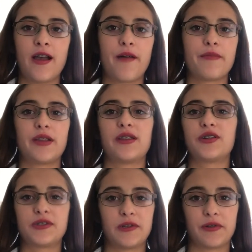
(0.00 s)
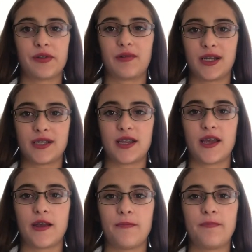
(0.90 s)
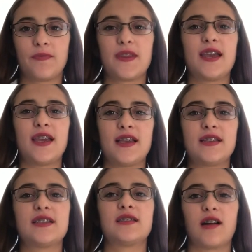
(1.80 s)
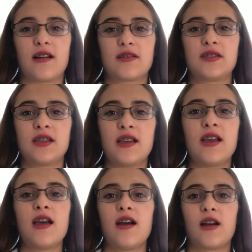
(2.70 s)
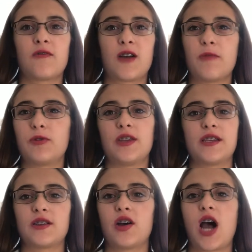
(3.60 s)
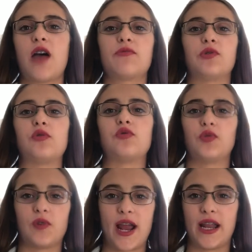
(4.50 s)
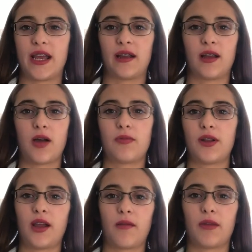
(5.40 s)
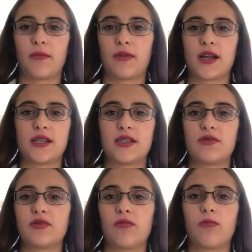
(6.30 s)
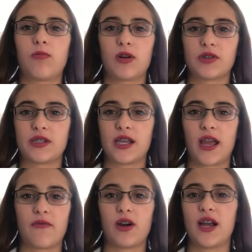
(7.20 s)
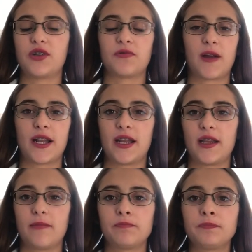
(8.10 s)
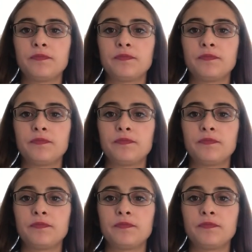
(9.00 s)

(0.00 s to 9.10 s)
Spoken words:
I mean, there's no other way to say it. It sucks. A couple days ago, I was dreading putting on my brace. It was the worst thing ever. I dreaded it.